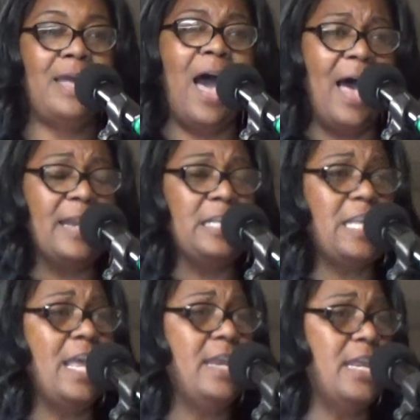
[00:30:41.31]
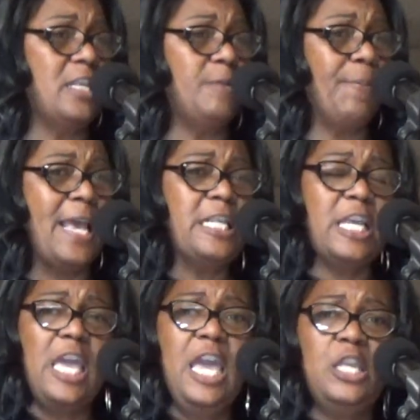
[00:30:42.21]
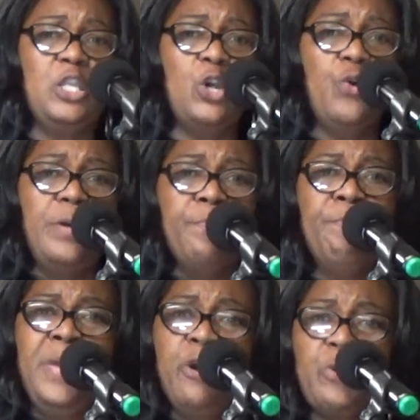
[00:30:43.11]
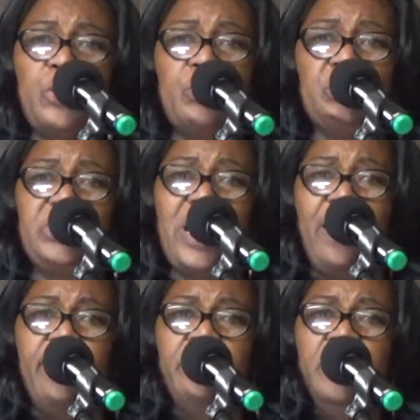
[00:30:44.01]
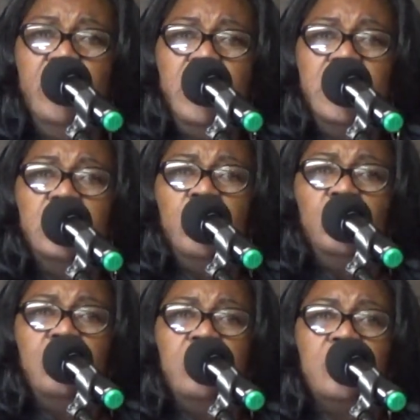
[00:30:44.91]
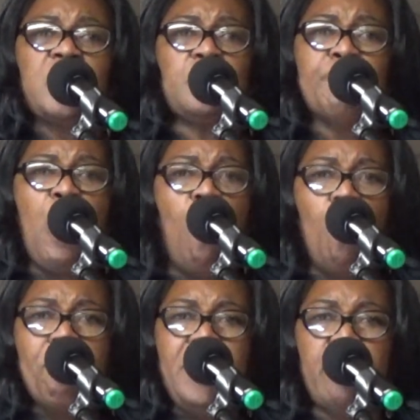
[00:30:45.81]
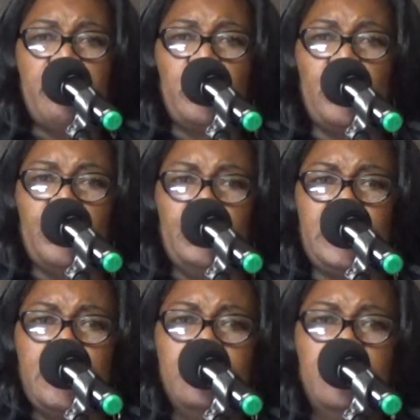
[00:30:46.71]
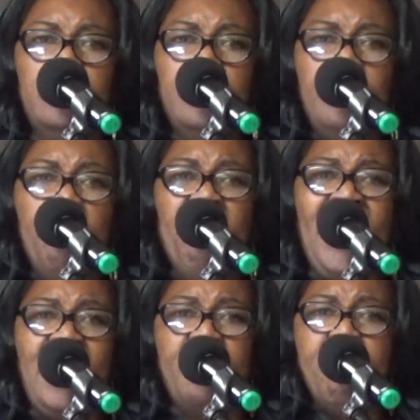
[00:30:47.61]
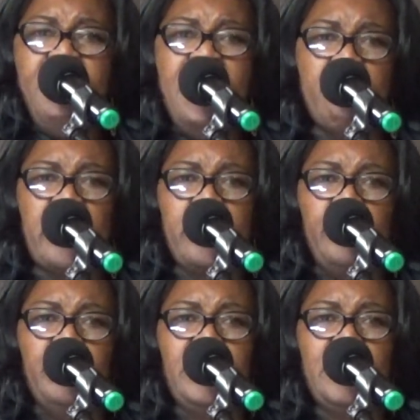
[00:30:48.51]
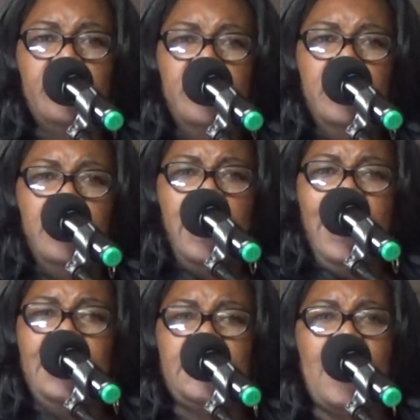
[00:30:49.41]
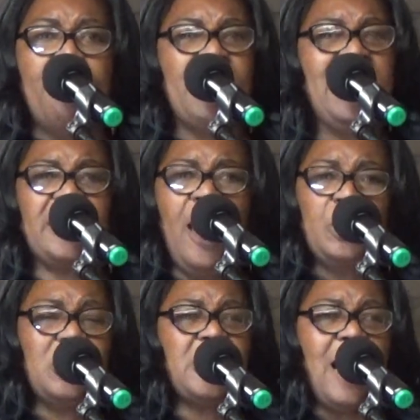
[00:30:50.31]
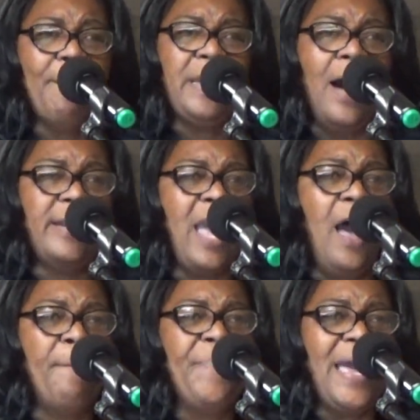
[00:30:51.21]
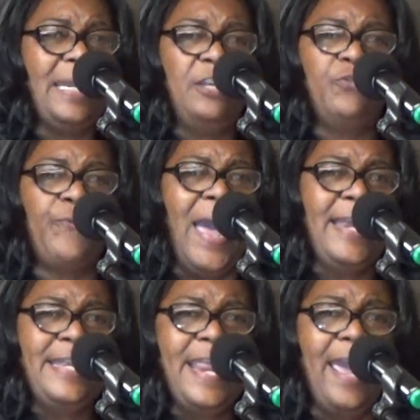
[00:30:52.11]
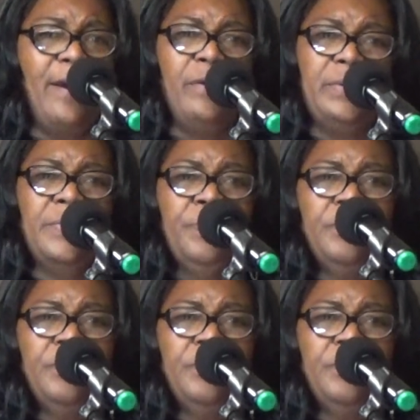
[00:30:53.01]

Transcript: God is in this place and he's doing miracles, y'all. Small miracles, big miracles. It's something he touches some of y'all bellies right now.